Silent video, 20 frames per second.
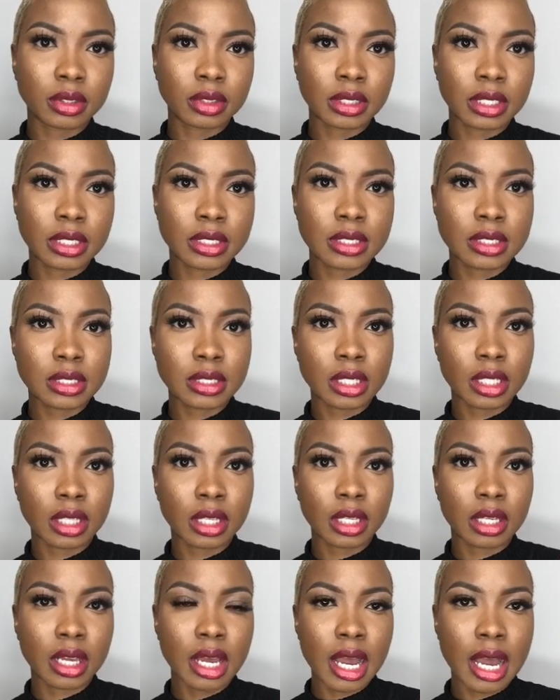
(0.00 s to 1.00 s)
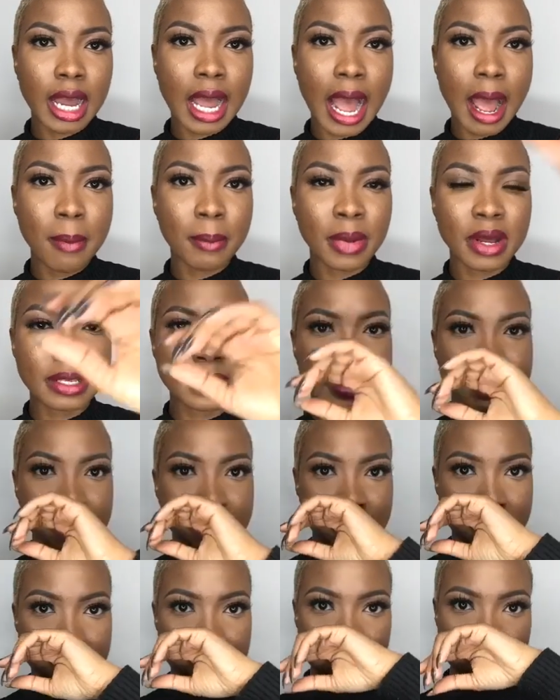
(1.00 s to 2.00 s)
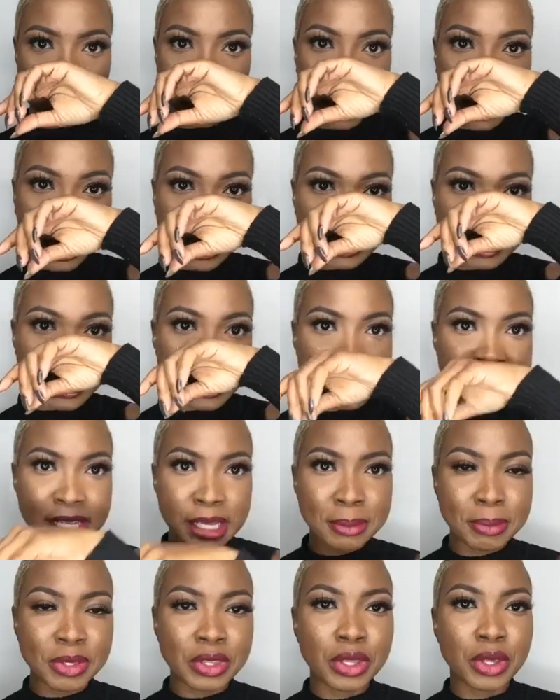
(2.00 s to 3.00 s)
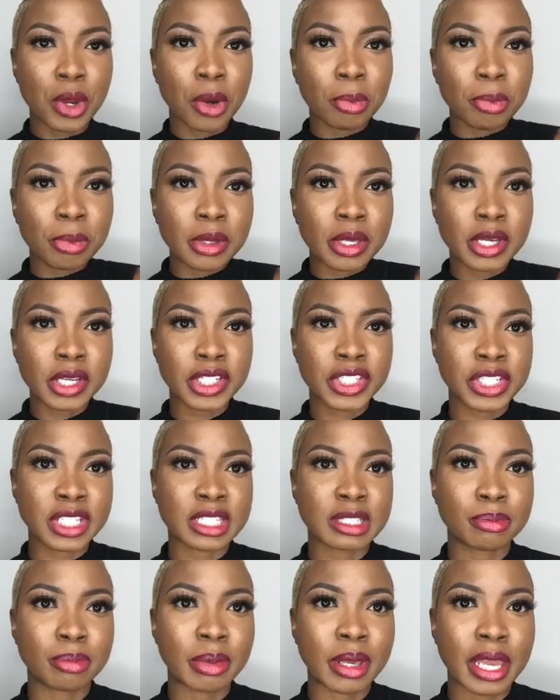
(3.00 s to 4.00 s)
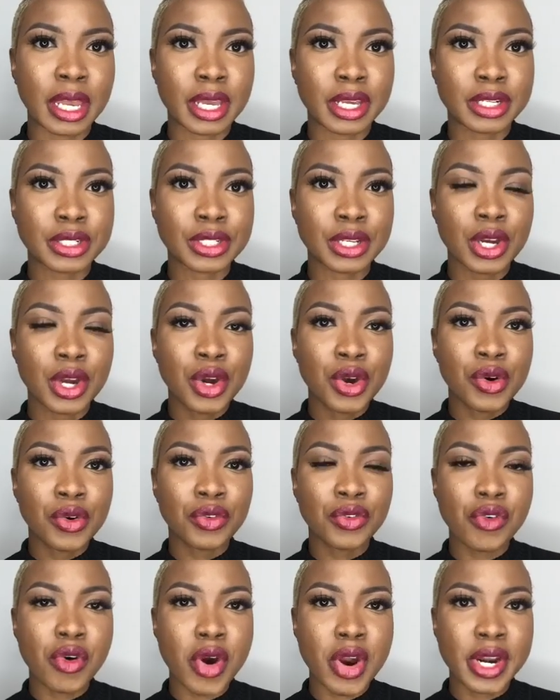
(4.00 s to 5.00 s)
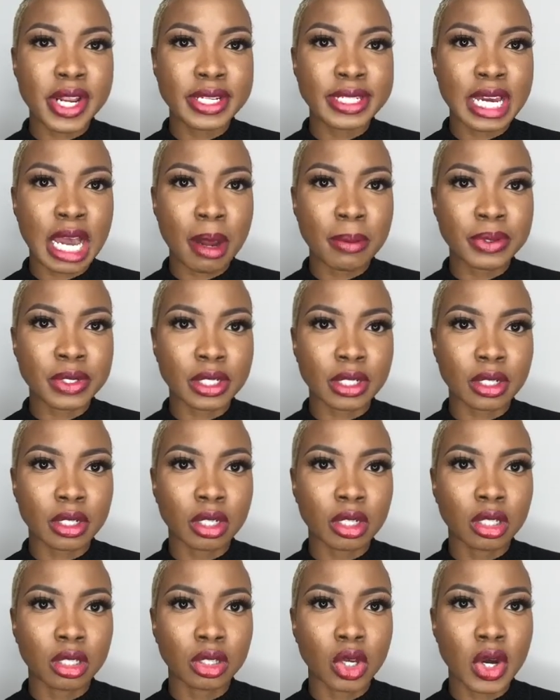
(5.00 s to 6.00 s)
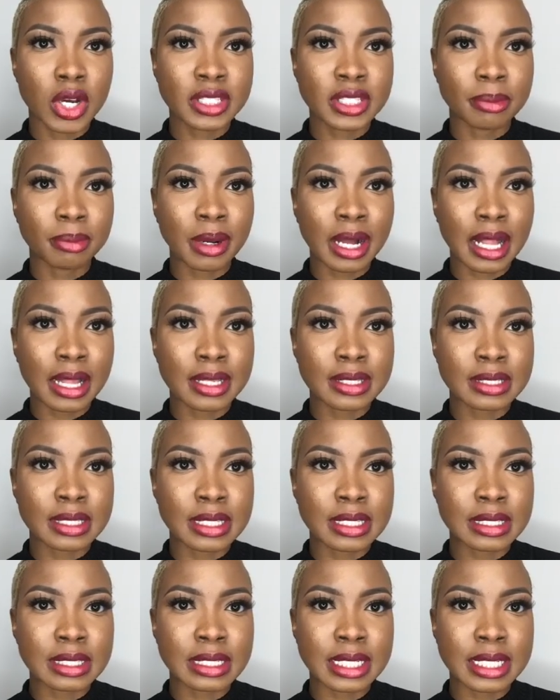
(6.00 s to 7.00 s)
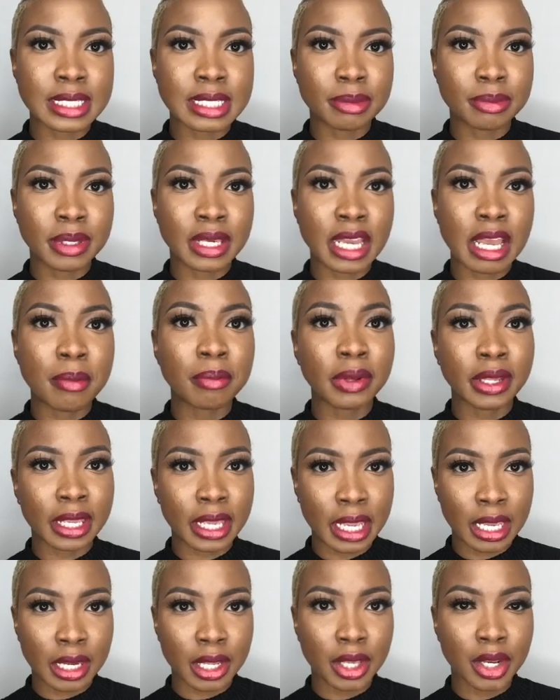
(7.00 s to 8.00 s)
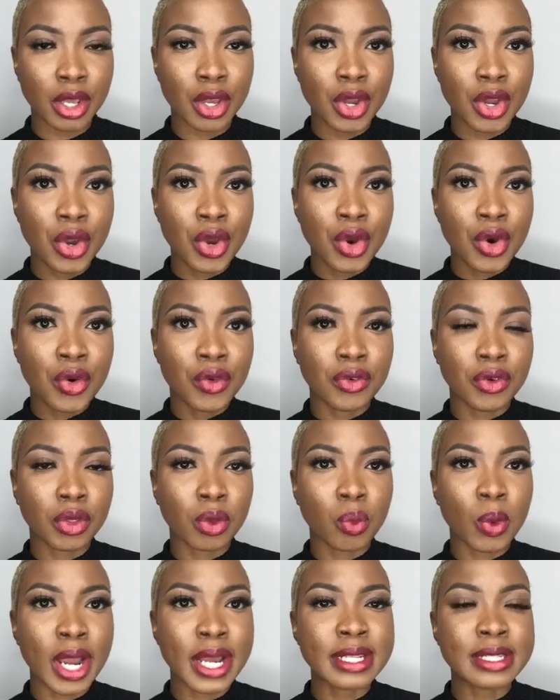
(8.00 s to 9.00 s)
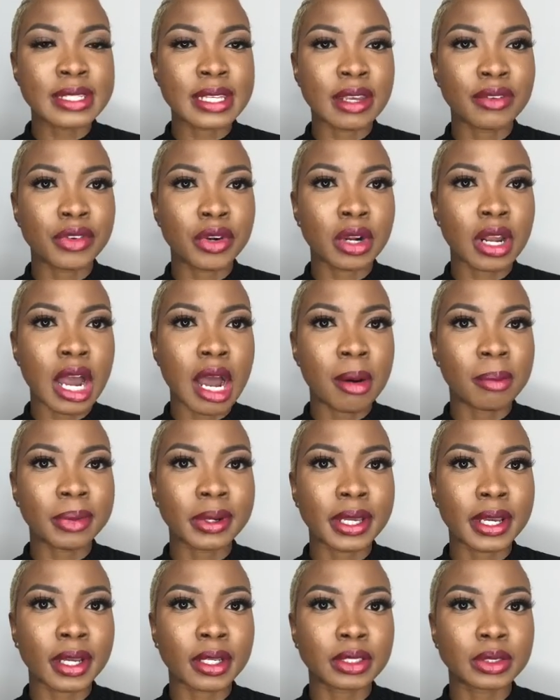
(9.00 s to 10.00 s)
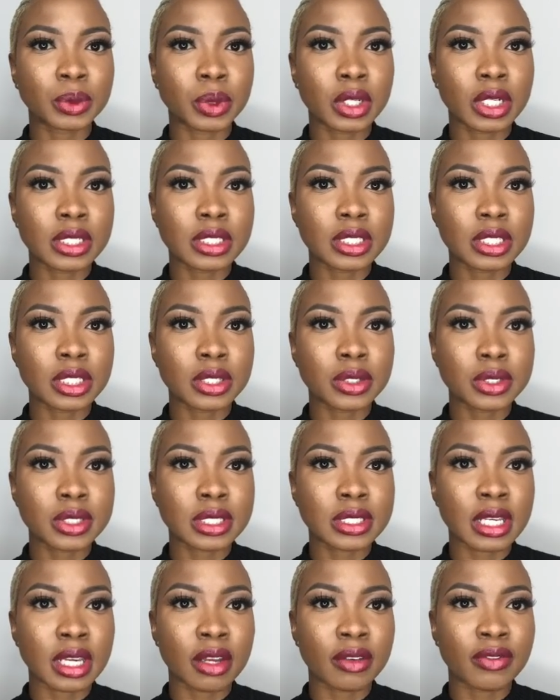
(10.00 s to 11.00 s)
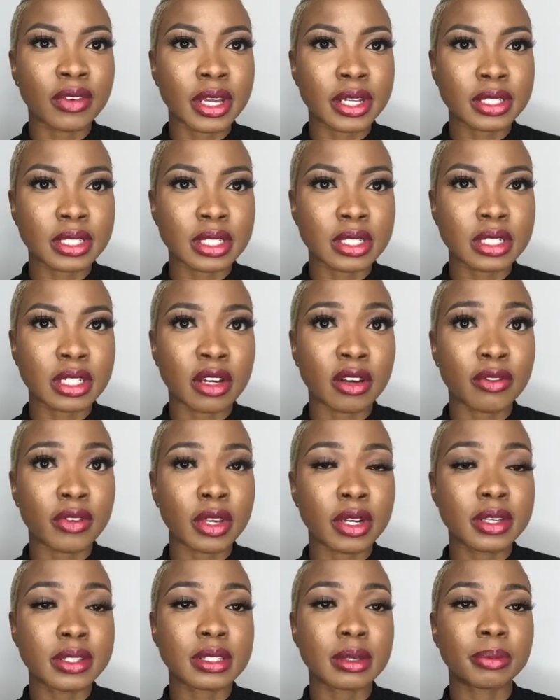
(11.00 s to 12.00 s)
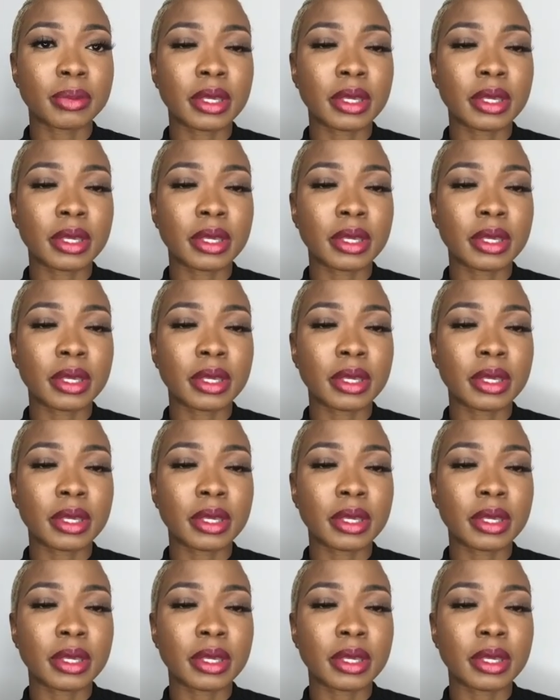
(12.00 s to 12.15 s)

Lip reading: Let's see. Amma says, you got this. Ethiopia just banned foreign adoption. Laws and policies need to be implicated, for the white savior complex will continue to take advantage of innocent